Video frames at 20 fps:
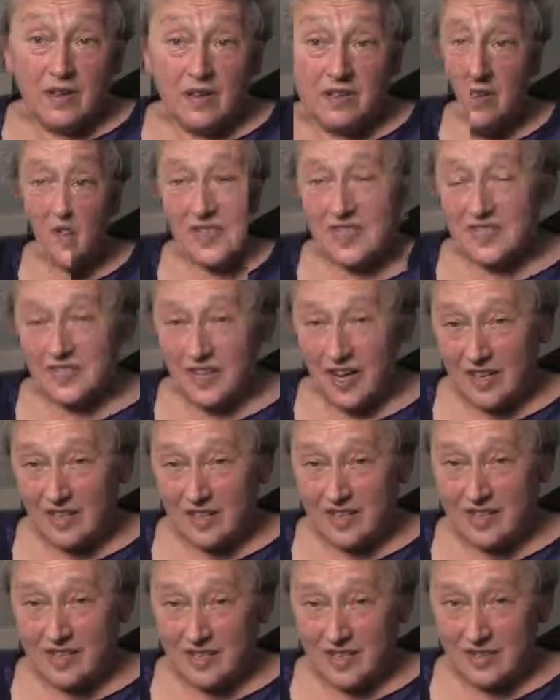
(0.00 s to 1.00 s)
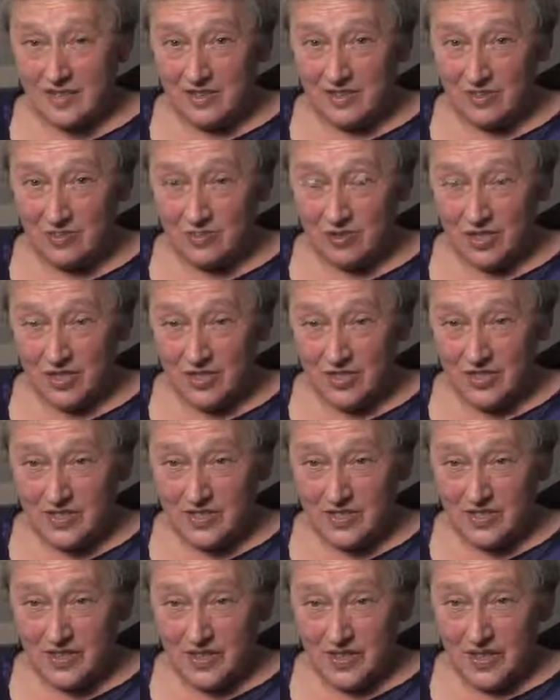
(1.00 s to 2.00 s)
They state these
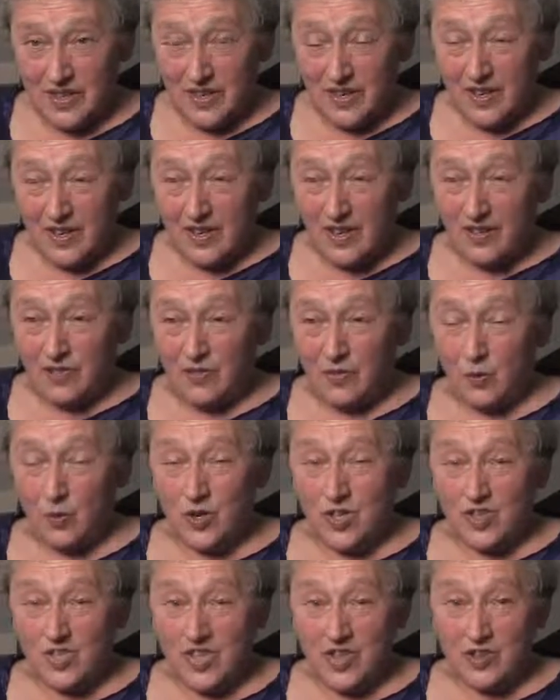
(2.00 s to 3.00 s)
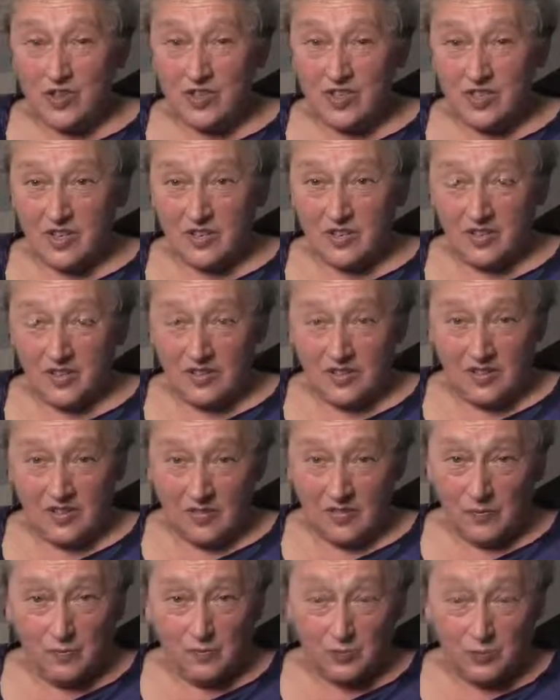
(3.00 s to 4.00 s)
conclusions for which there's
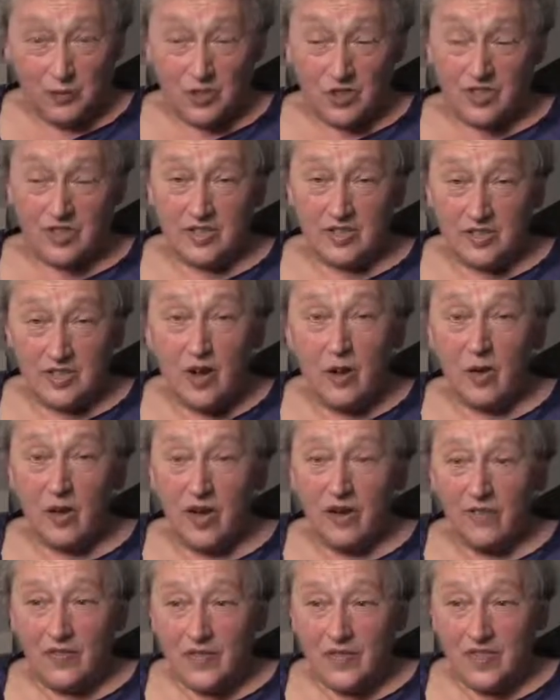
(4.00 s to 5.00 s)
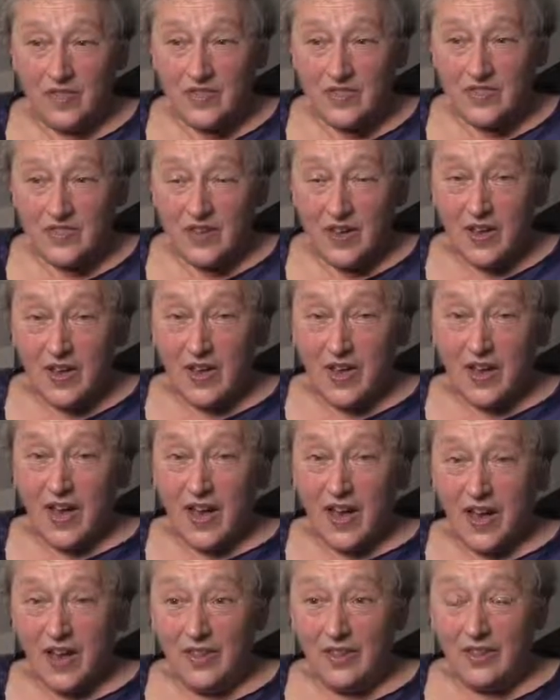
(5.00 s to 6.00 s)
virtually no evidence,
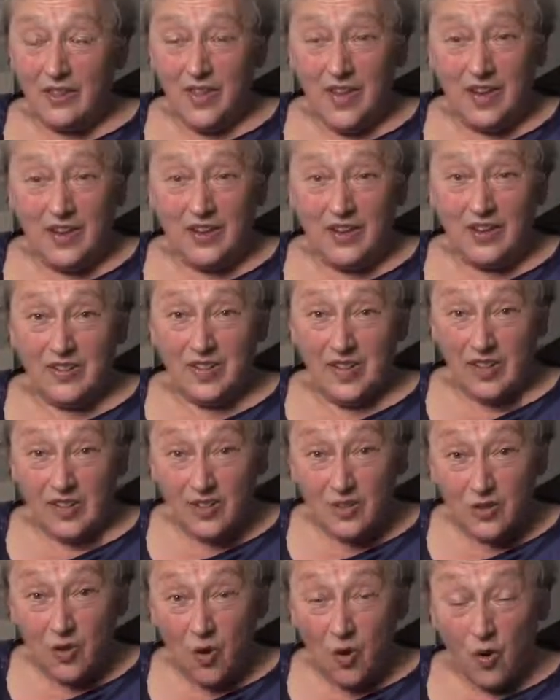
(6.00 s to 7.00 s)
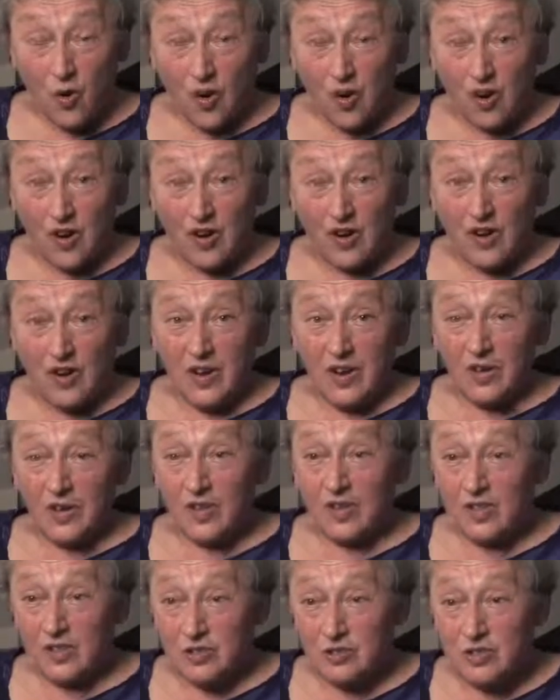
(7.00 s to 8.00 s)
and then they ignore
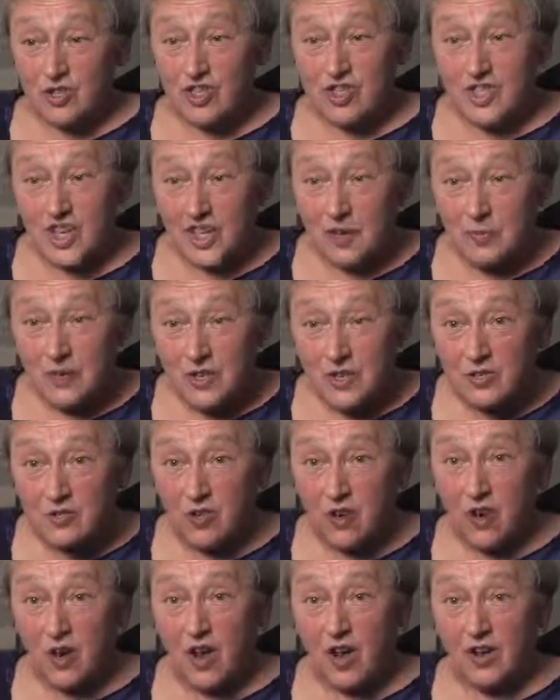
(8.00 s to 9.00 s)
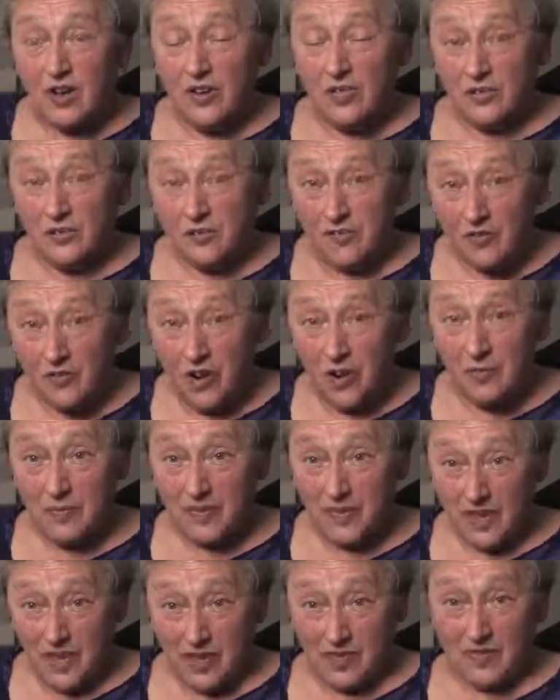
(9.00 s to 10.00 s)
conclusions that can be drawn
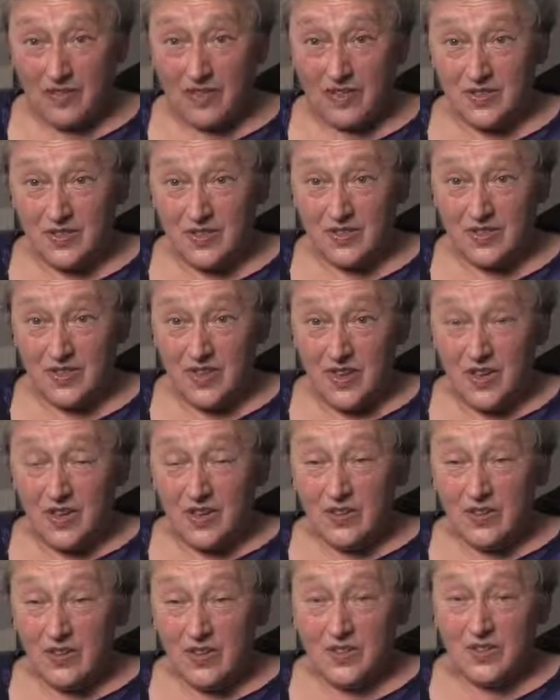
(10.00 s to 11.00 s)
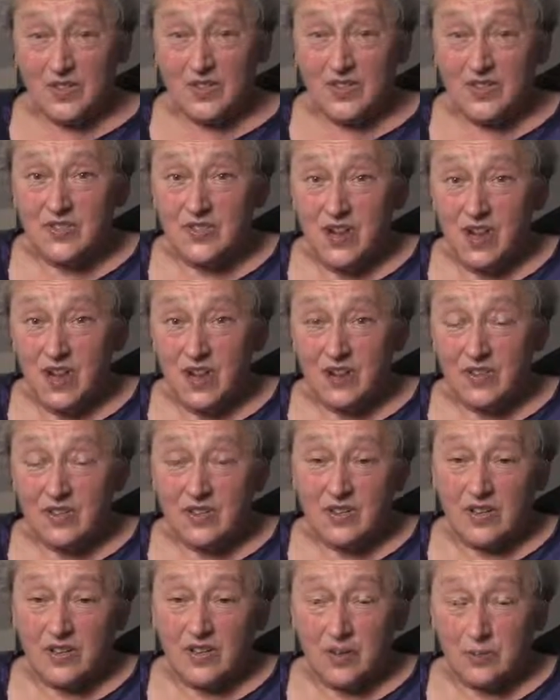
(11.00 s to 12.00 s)
from the evidence. This is
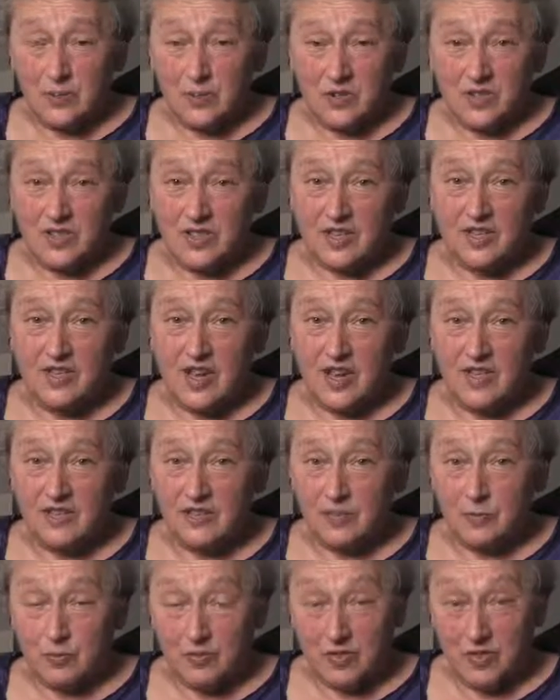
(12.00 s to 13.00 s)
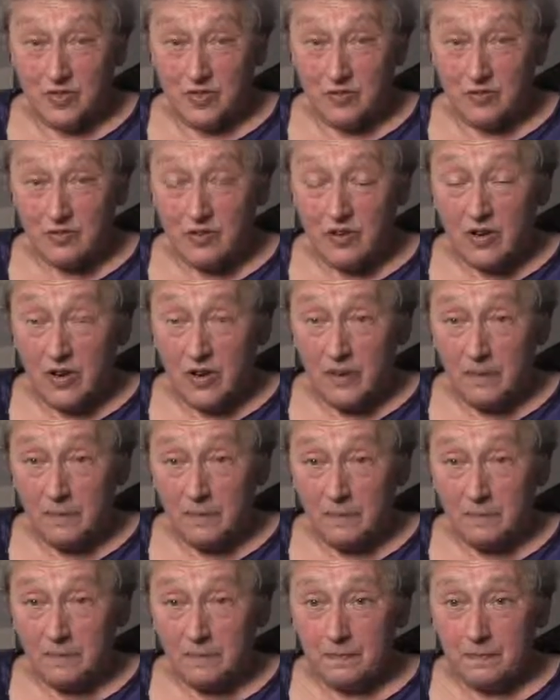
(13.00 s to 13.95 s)
not a, a scientific procedure at all